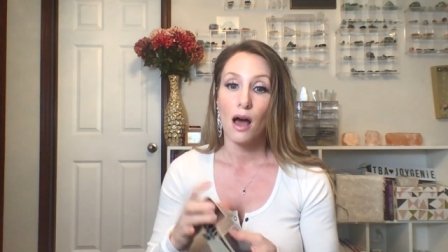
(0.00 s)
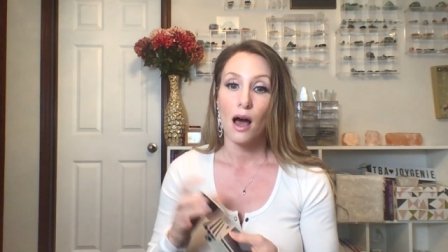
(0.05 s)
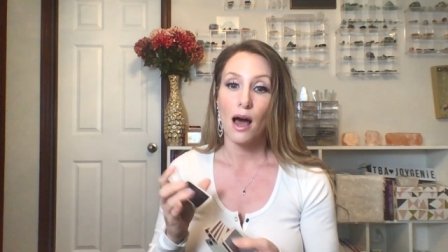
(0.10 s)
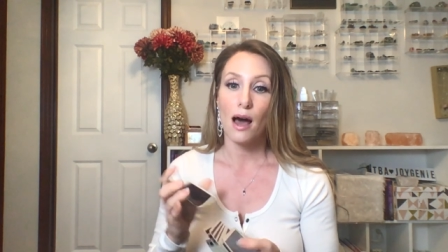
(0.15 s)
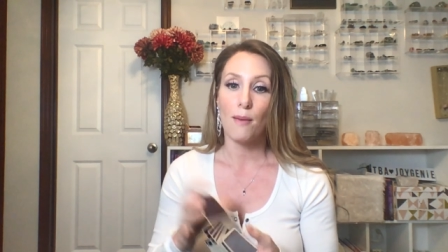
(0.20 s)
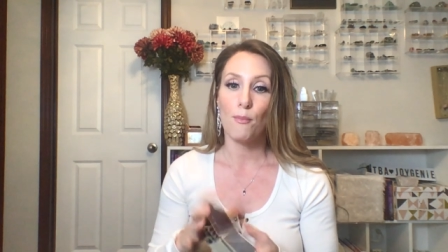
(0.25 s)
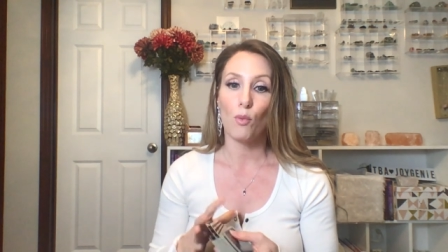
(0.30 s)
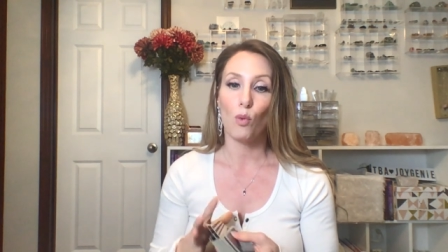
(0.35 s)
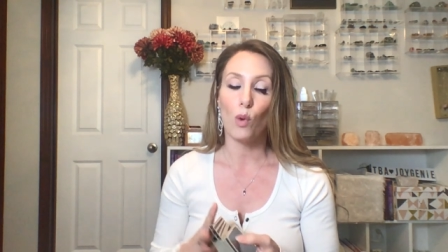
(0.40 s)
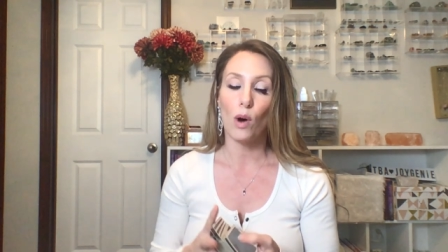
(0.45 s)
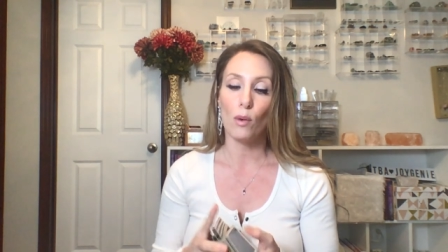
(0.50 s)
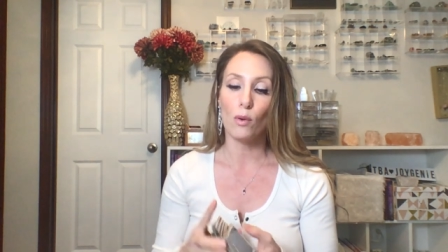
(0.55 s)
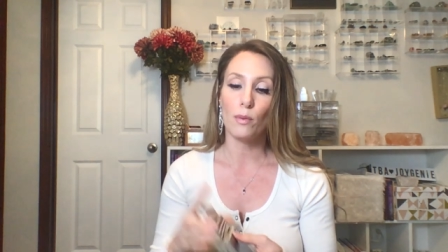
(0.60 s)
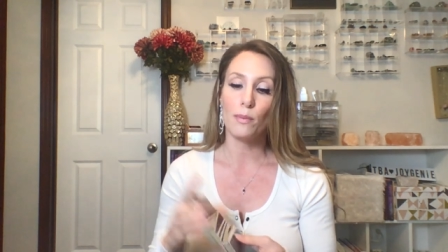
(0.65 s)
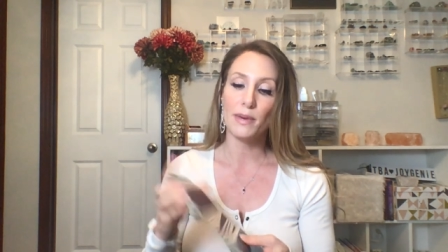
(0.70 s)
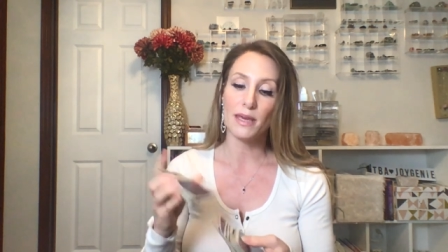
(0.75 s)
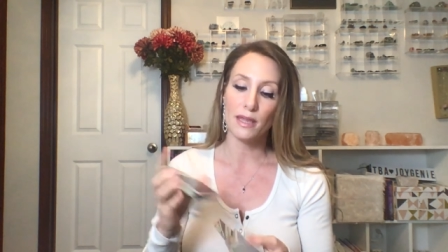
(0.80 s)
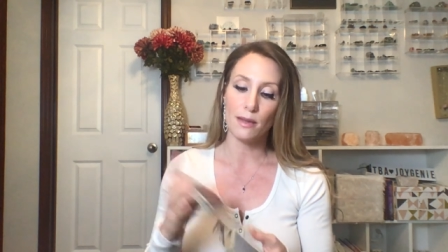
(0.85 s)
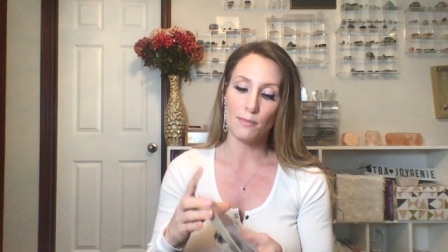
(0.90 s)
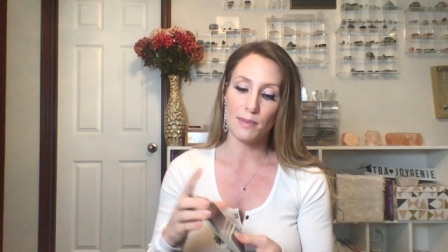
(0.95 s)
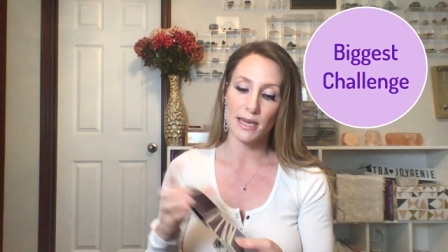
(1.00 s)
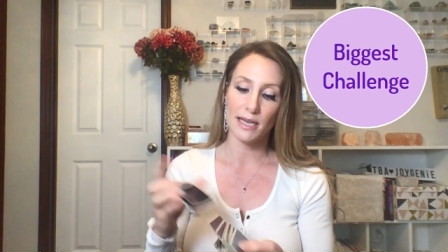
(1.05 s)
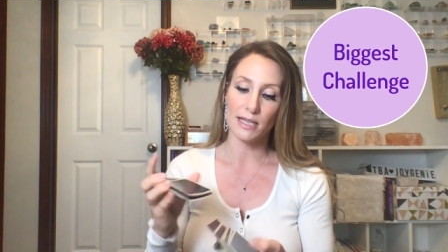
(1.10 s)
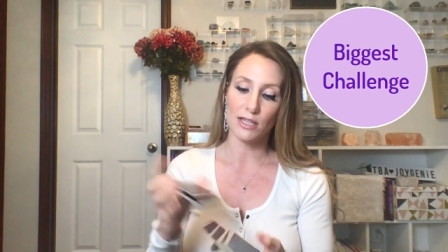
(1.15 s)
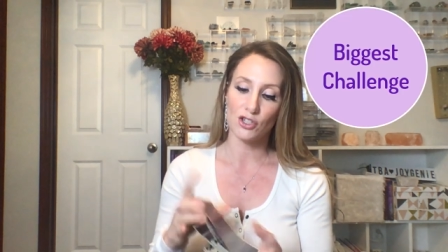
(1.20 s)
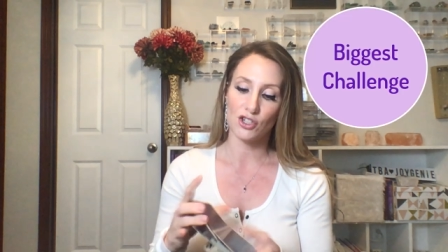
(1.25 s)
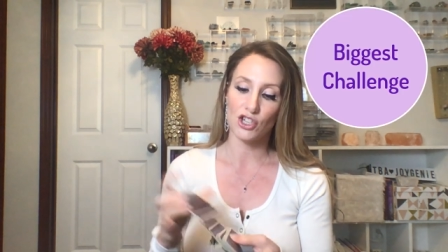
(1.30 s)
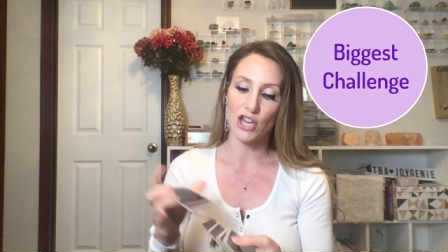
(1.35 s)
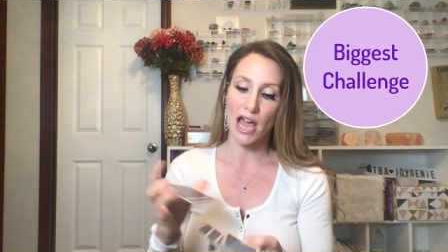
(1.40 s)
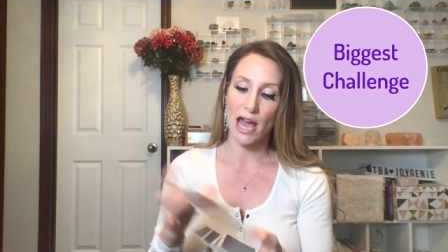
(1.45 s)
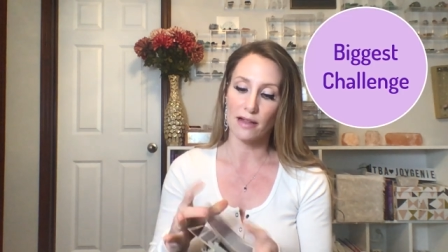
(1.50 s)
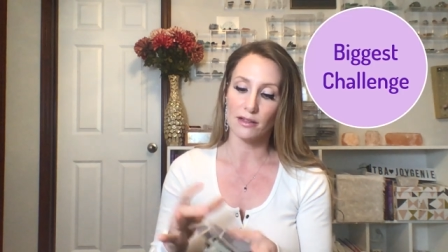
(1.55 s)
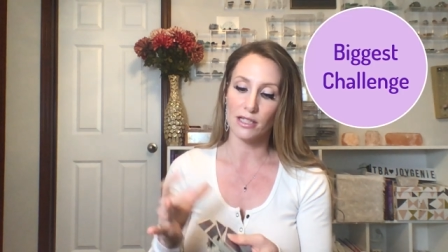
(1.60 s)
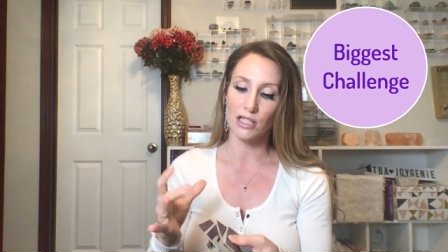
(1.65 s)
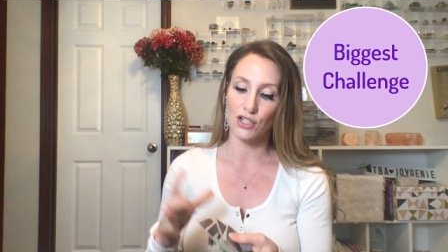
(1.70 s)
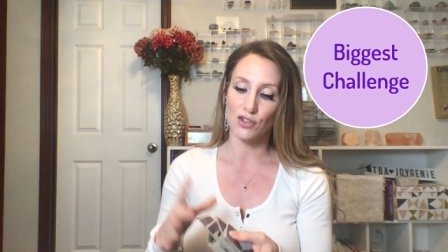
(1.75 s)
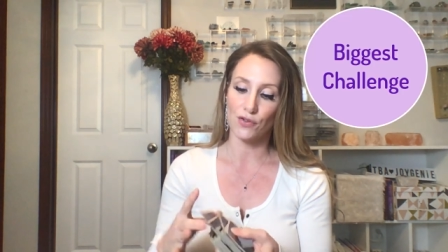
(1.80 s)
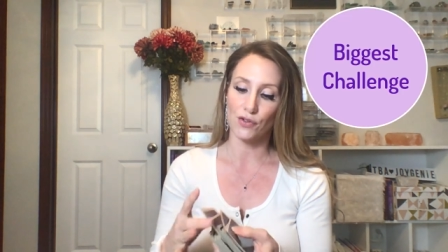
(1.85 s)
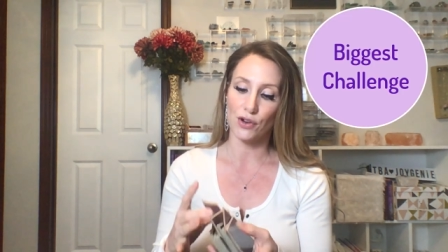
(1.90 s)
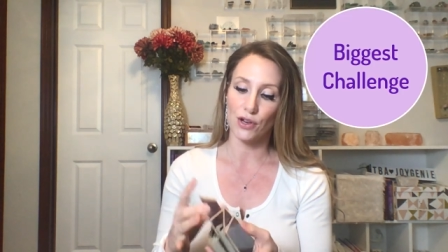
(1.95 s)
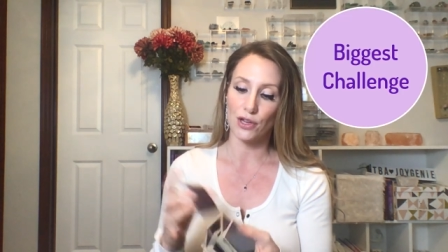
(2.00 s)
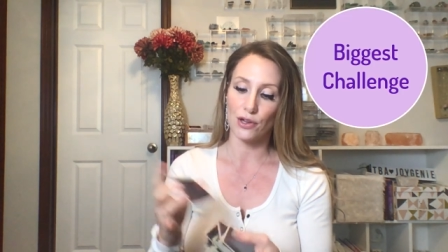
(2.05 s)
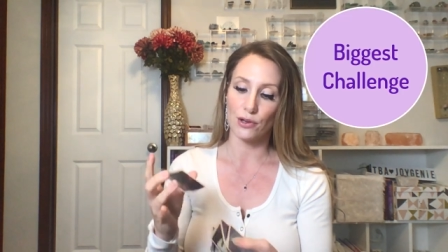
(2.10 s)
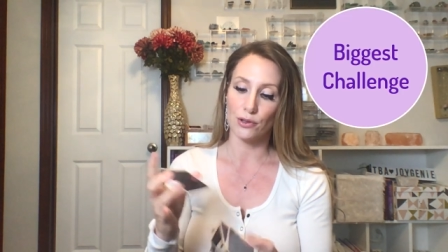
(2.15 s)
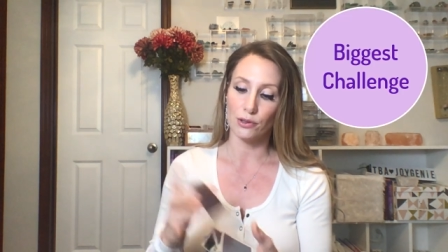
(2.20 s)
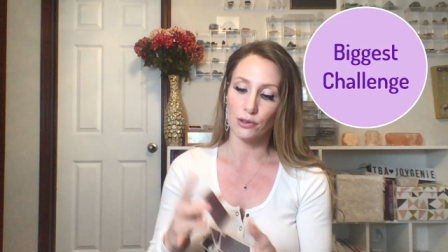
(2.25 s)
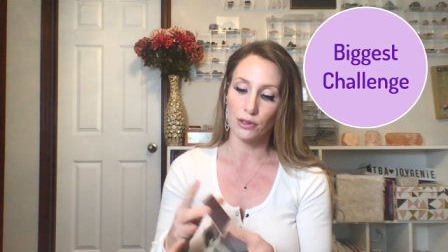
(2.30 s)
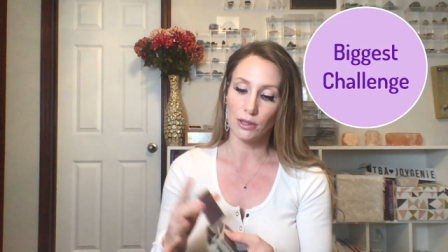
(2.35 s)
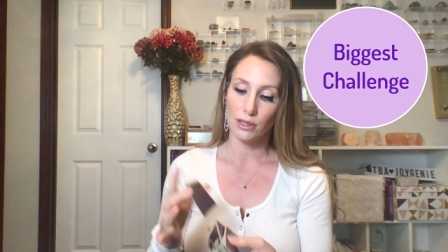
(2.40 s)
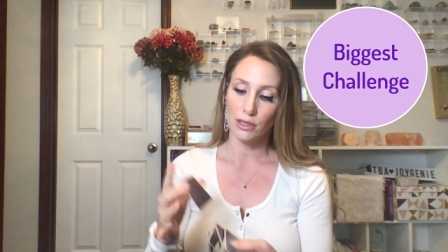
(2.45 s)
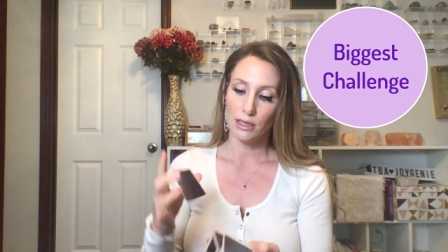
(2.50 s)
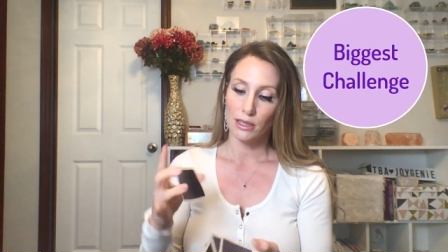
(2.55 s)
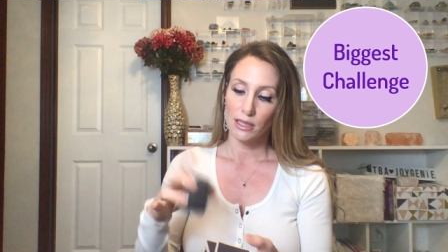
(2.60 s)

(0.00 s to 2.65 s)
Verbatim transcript: Um, what will be the biggest challenge for you?